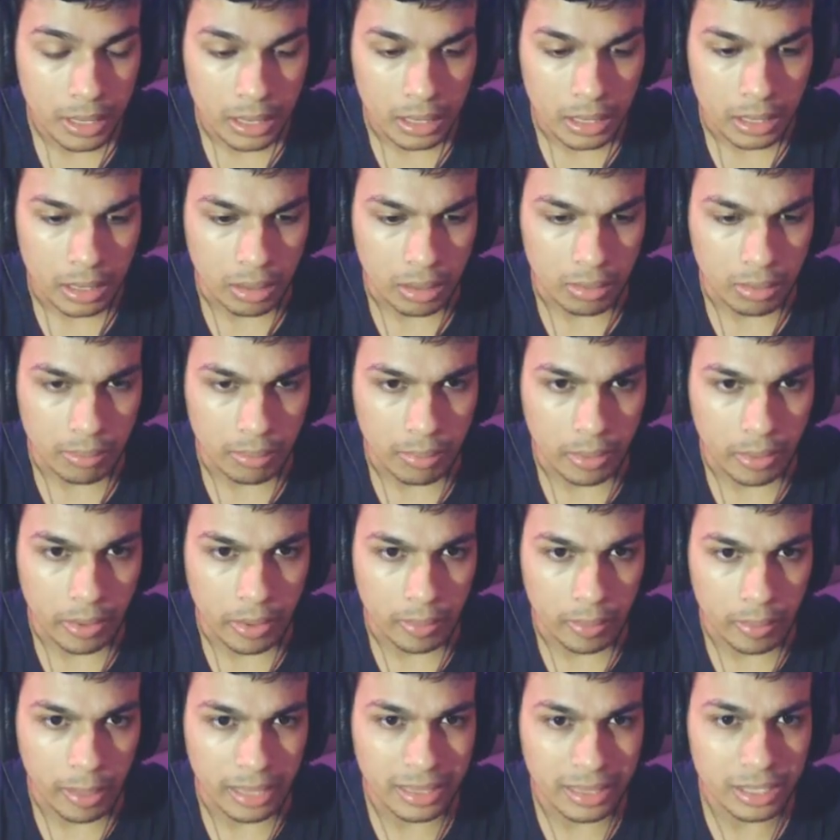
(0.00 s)
Oh boy,
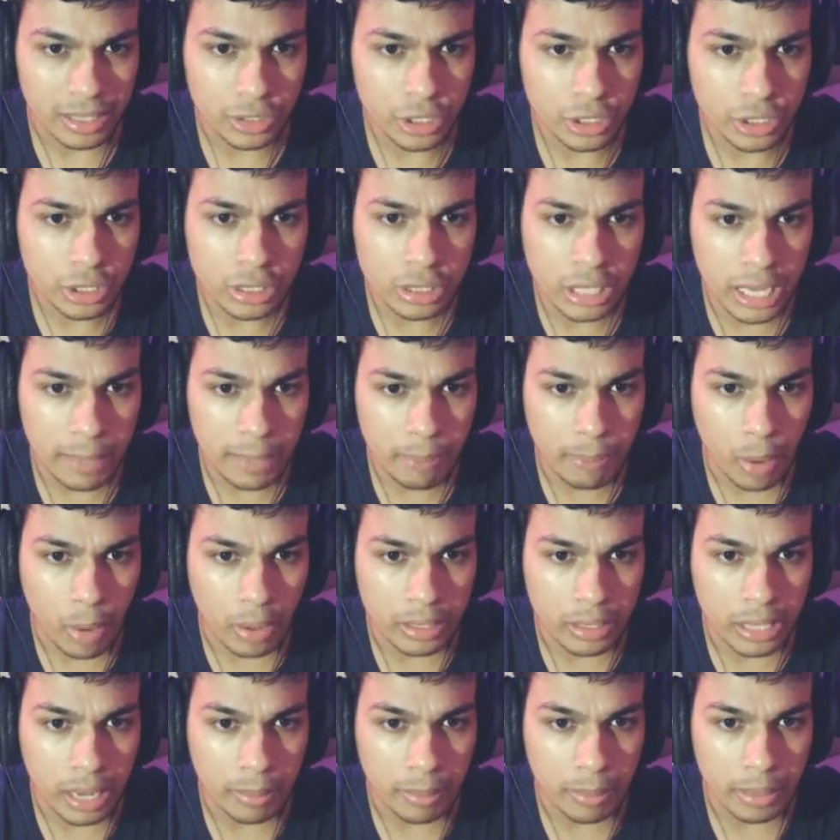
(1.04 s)
oh boy, they just keep on
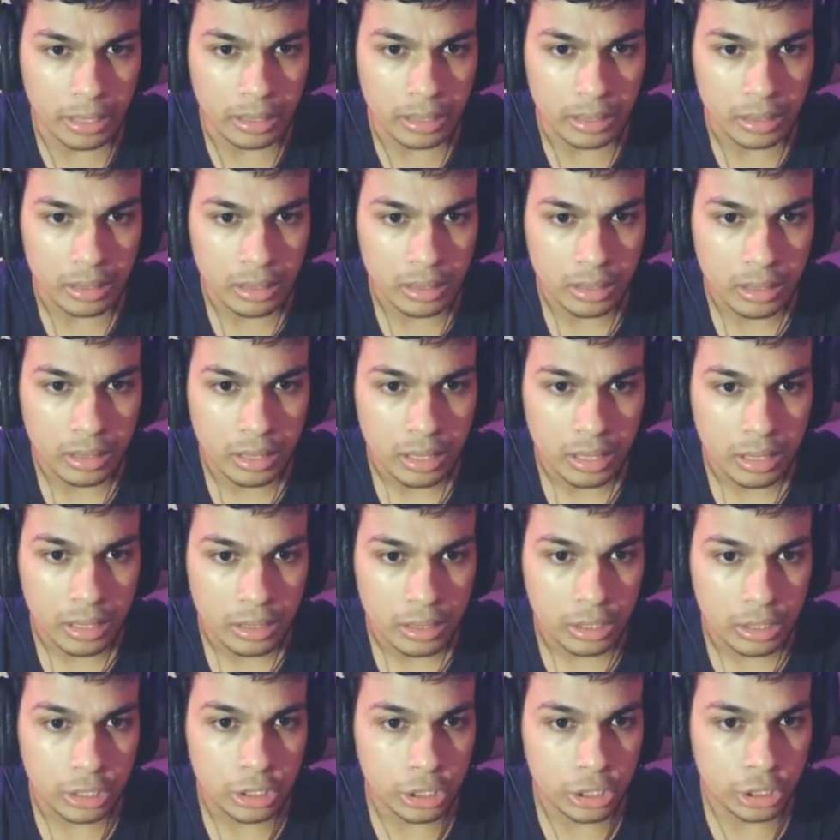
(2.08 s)
coming.
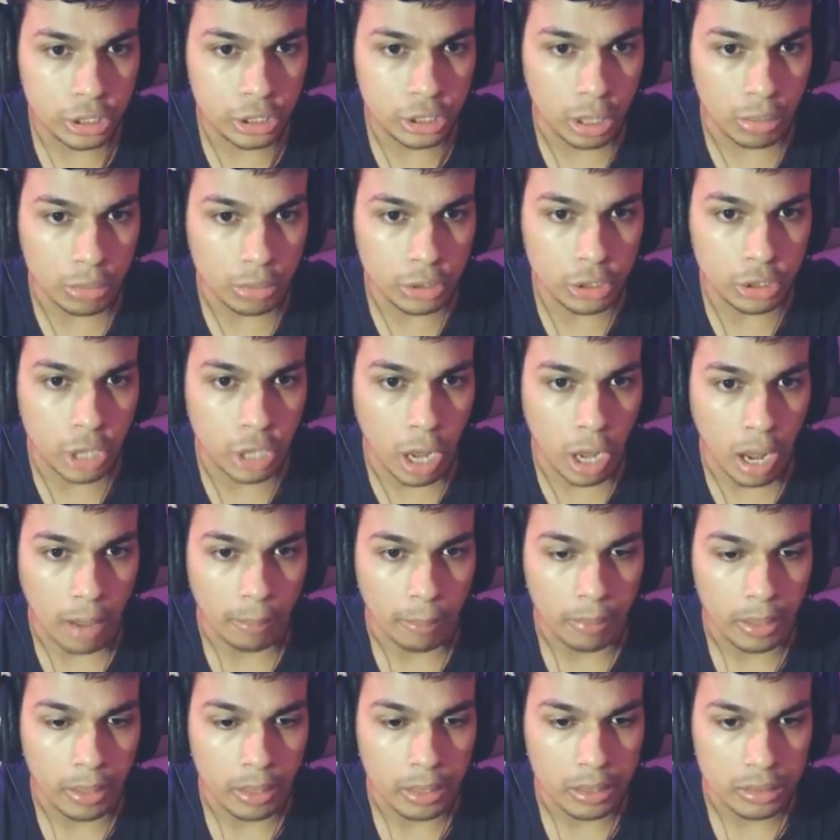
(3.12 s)
They just don't stop.
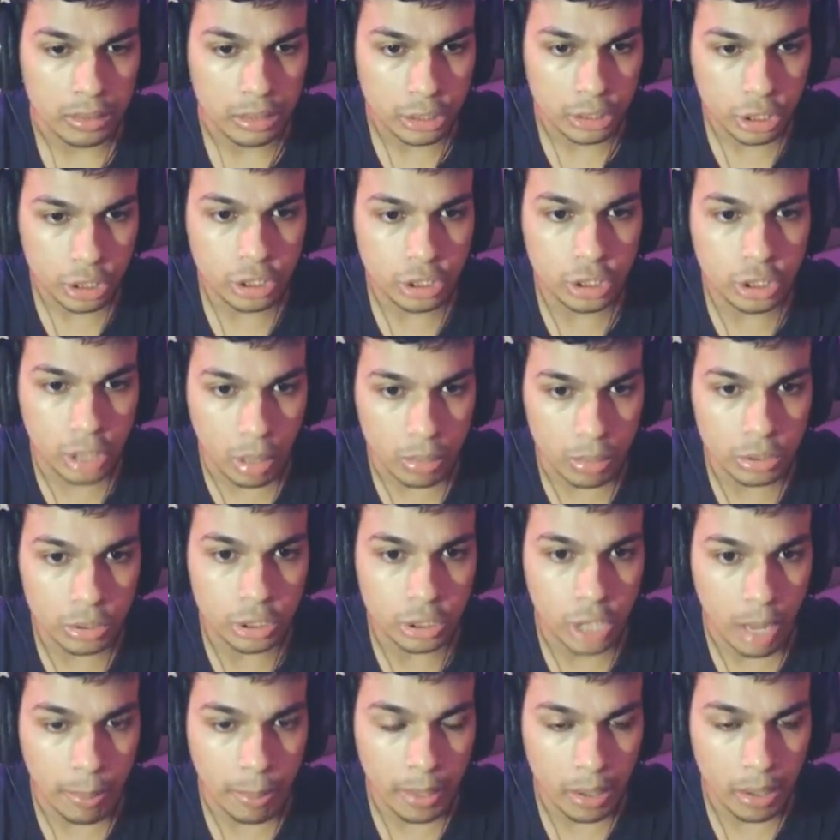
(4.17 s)
They just don't
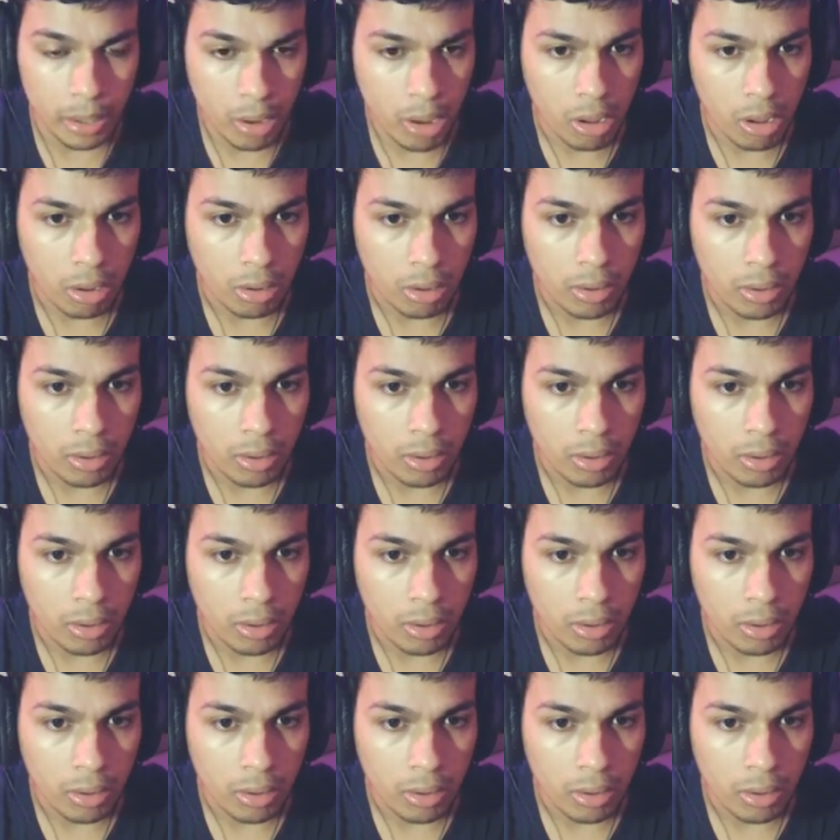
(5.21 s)
stop at all.